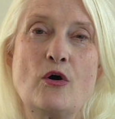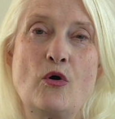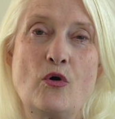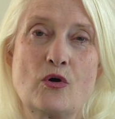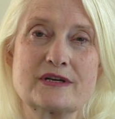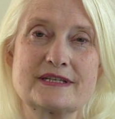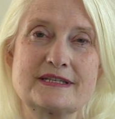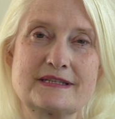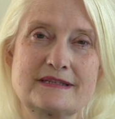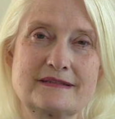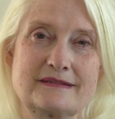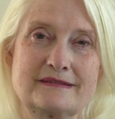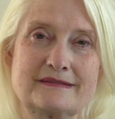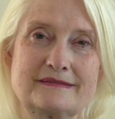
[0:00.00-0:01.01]
horse.
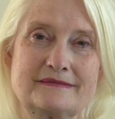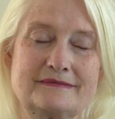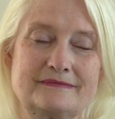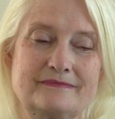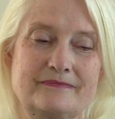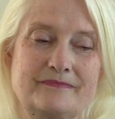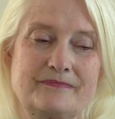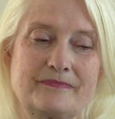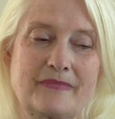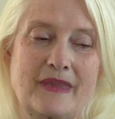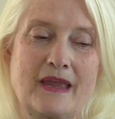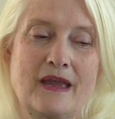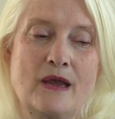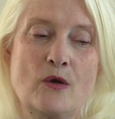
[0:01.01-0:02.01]

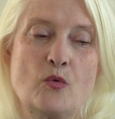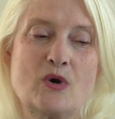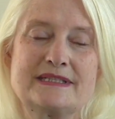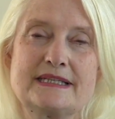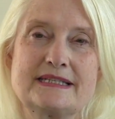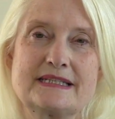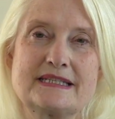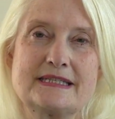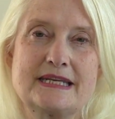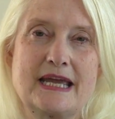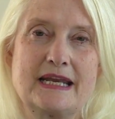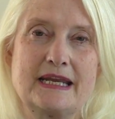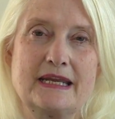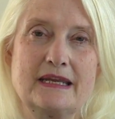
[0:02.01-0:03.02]
Was it
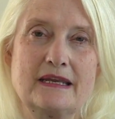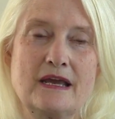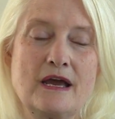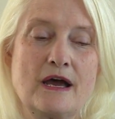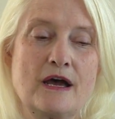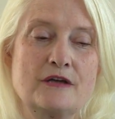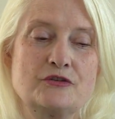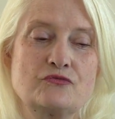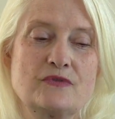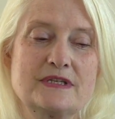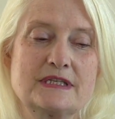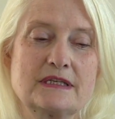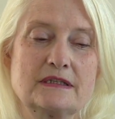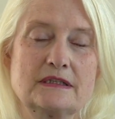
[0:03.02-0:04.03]
steady, a
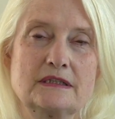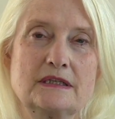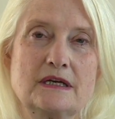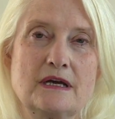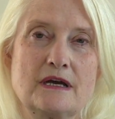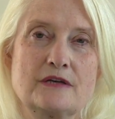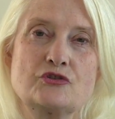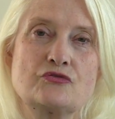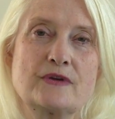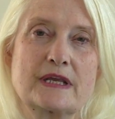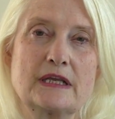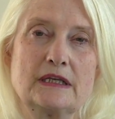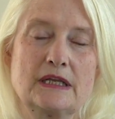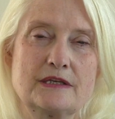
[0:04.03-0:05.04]
drizzle, a
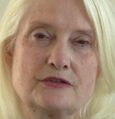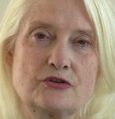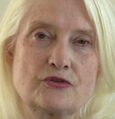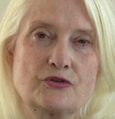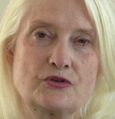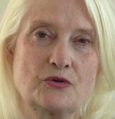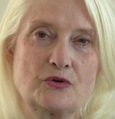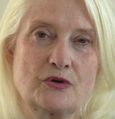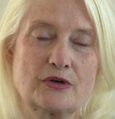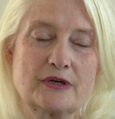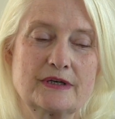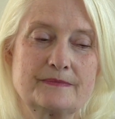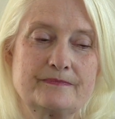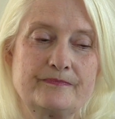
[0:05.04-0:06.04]
trickle under the door?